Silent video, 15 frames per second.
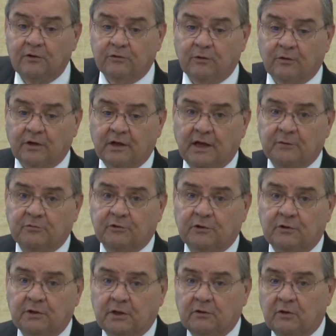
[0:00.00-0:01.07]
so they
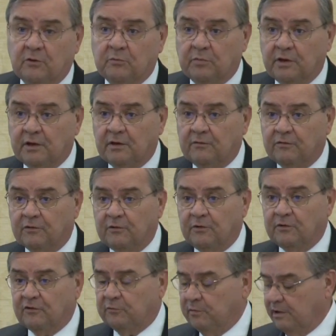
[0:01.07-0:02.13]
absolutely couldn't be
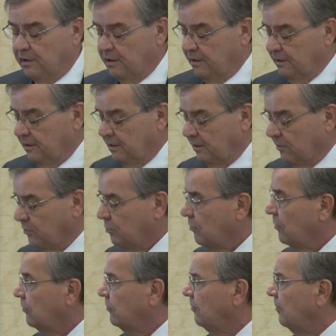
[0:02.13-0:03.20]
influenced by the other
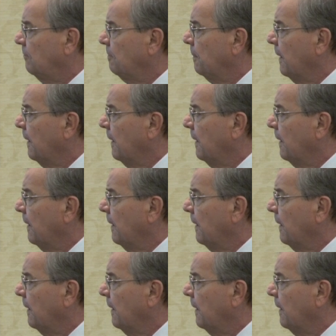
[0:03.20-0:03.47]
person.